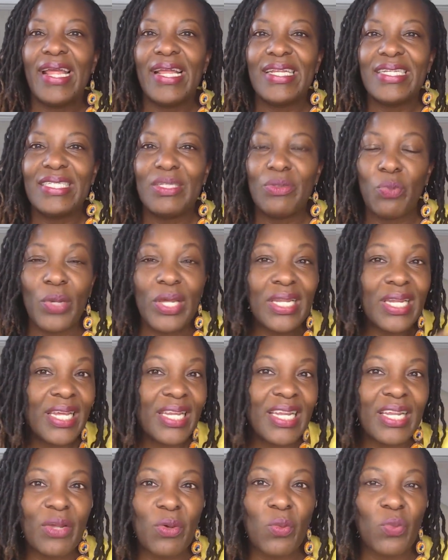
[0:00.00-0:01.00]

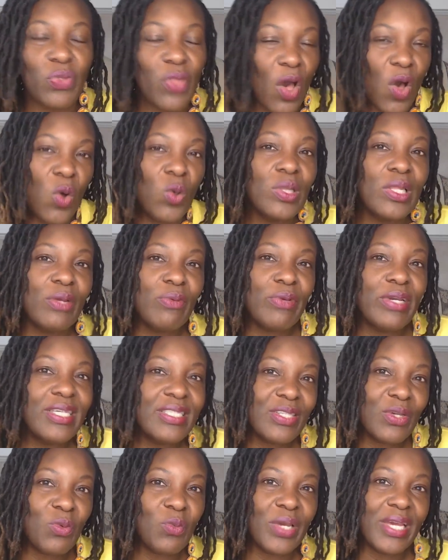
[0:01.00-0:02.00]
the only
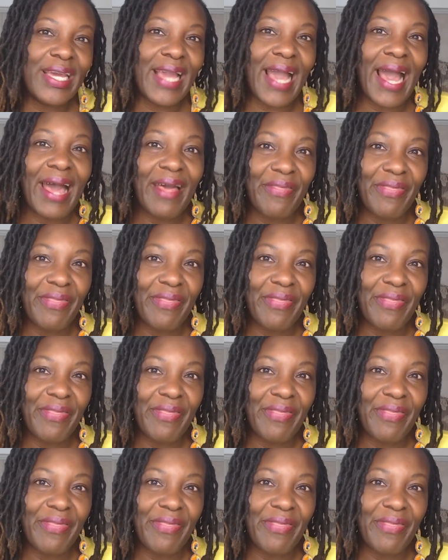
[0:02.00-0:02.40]
reason we got